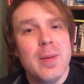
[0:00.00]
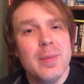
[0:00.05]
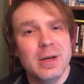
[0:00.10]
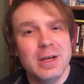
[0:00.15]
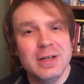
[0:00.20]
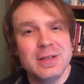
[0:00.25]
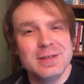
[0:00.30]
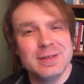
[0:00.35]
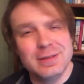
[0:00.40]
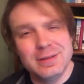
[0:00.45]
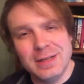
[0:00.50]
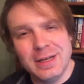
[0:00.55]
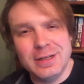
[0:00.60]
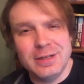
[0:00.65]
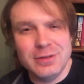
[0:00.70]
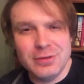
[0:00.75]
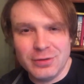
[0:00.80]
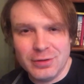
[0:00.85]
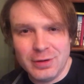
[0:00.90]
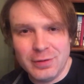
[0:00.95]
because
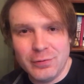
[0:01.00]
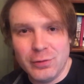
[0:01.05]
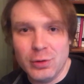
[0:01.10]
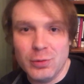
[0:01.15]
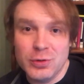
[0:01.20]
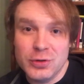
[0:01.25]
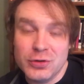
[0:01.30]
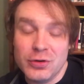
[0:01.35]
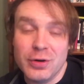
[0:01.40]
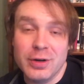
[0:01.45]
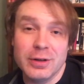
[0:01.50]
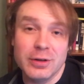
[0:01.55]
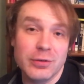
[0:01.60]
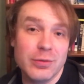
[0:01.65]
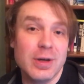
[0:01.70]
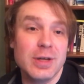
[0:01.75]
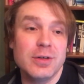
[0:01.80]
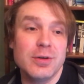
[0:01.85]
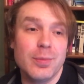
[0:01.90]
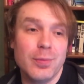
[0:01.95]
1934 was during the
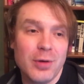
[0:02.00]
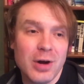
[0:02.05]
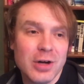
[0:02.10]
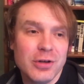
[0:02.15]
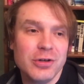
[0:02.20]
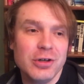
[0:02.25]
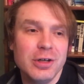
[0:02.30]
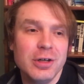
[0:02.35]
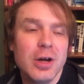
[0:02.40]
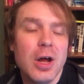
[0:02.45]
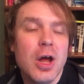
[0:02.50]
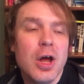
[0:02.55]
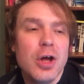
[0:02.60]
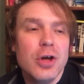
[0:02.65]
Great Depression,